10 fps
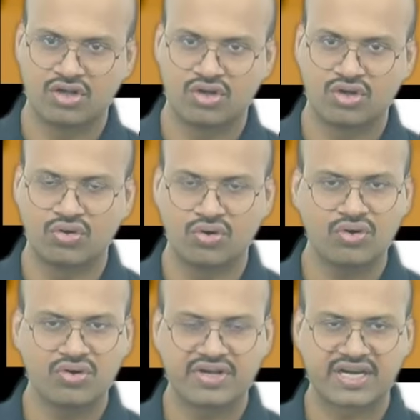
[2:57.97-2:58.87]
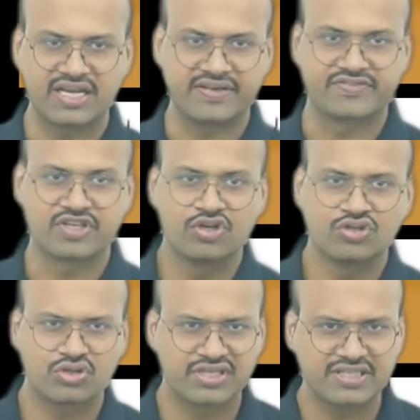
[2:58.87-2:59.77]
low reliefs.
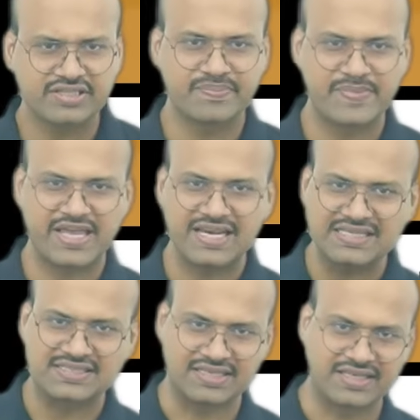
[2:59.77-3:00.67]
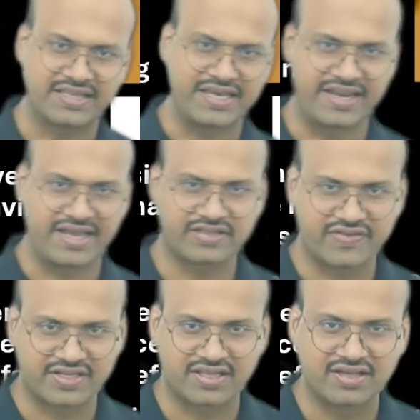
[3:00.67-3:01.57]
So this is mainly seen in the areas
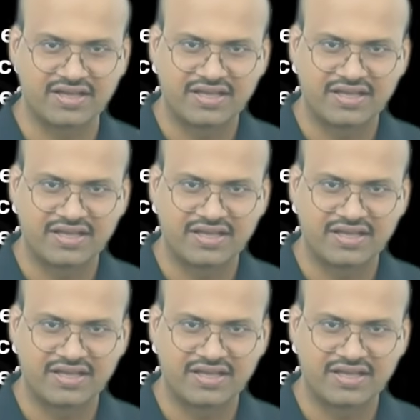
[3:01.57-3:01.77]
where the